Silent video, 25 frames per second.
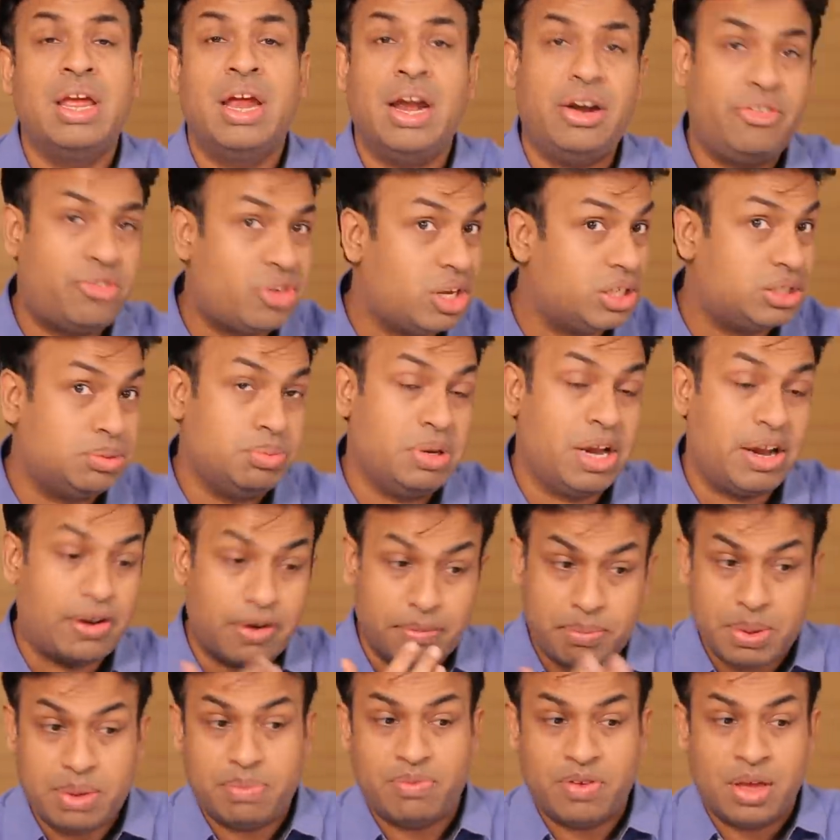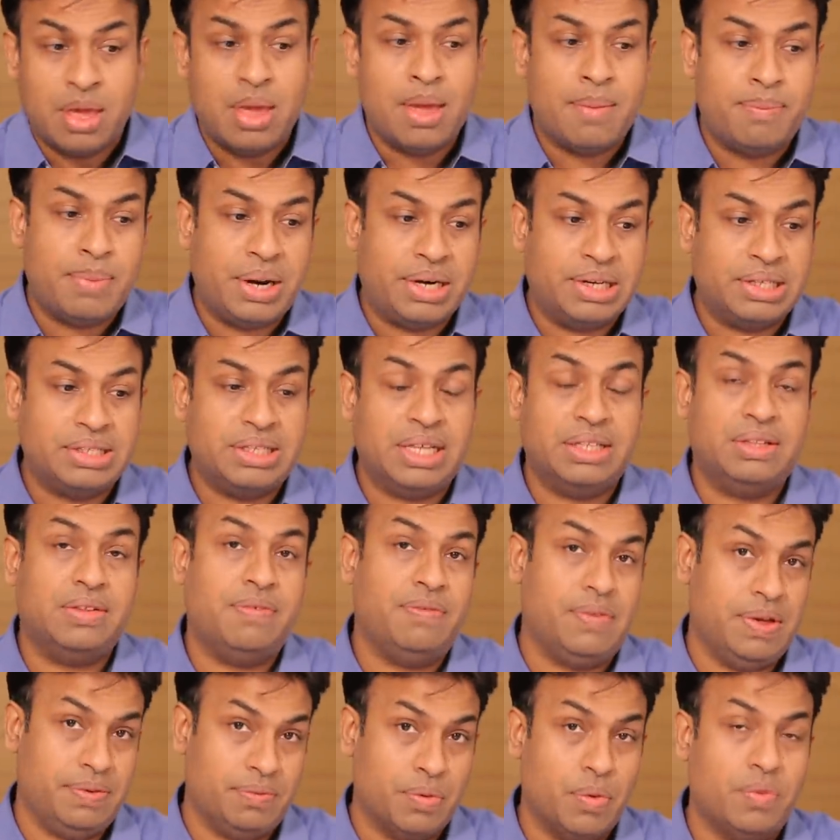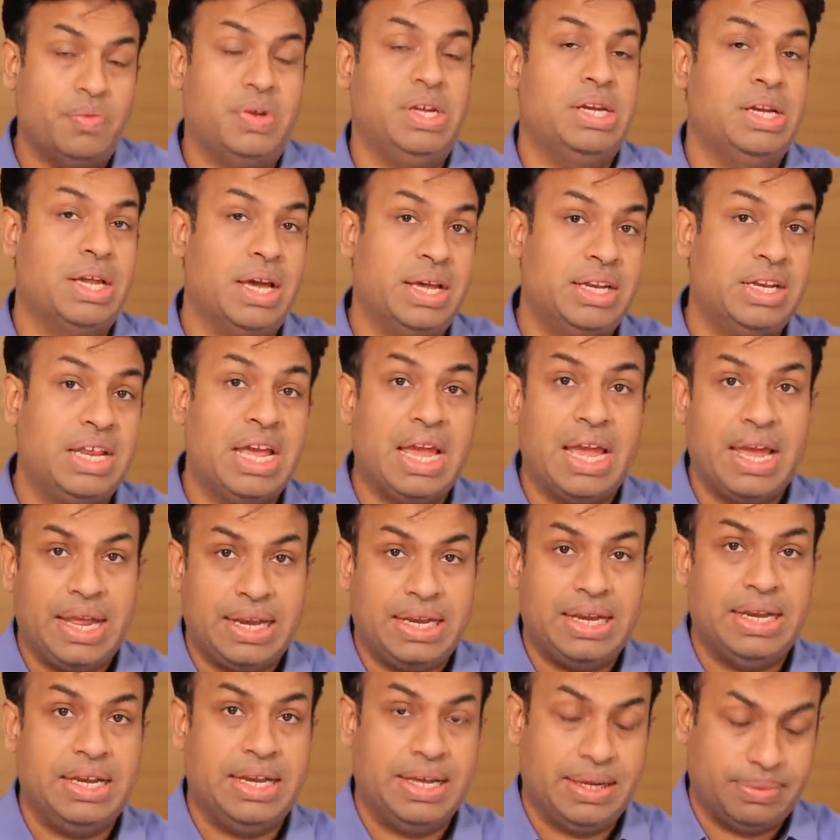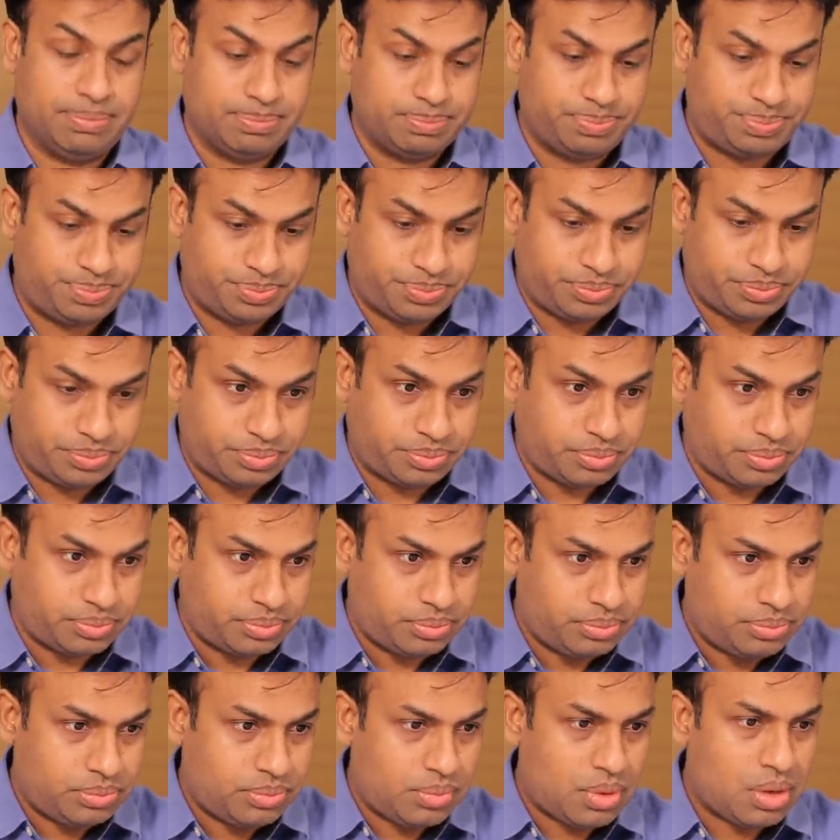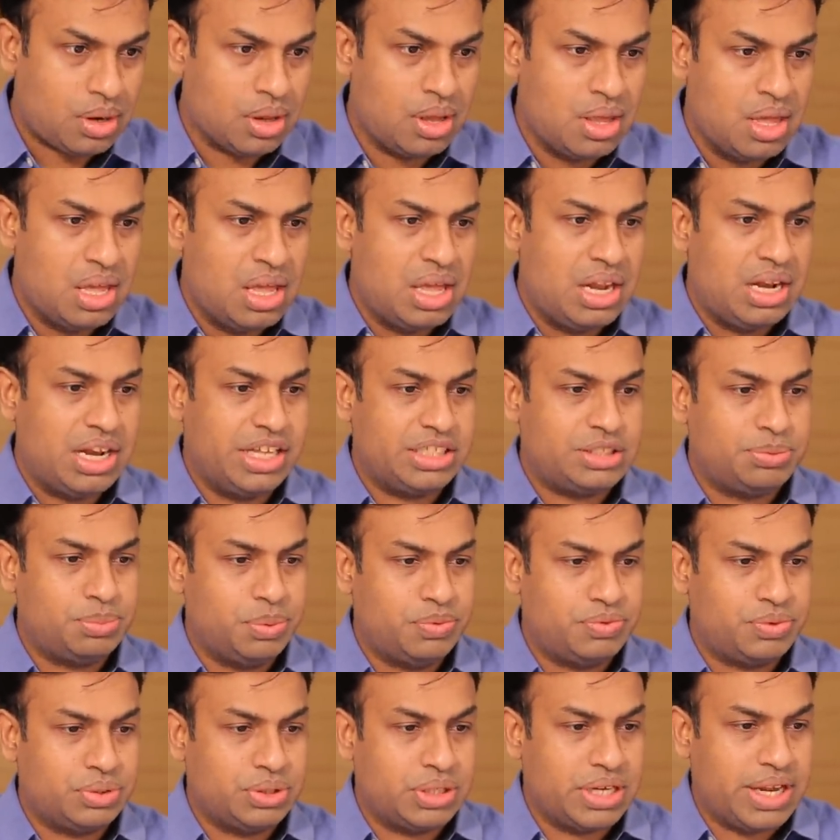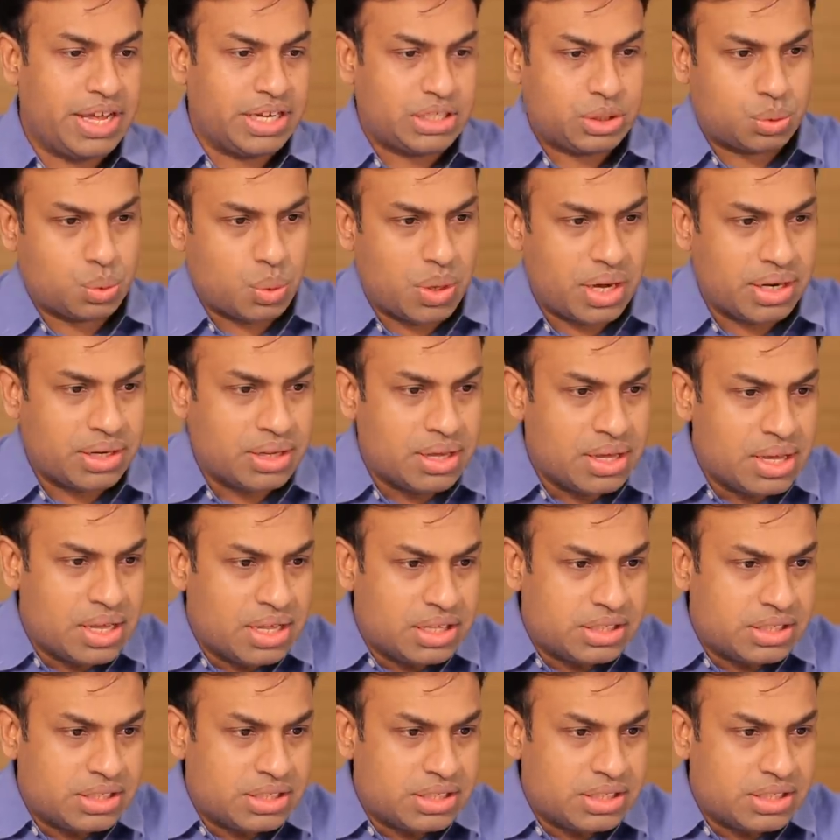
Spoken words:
And trust me, it will be better than the Vivo V9 any day. Let's move to the next one.